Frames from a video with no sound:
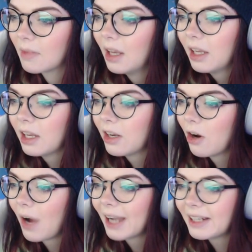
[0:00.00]
You
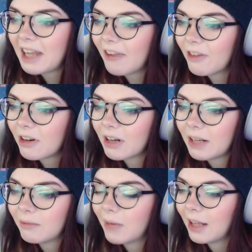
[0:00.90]
know, I never
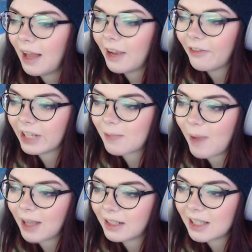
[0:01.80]
in my life
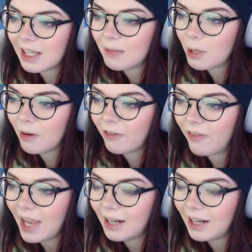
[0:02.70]
expected to see Boba Fett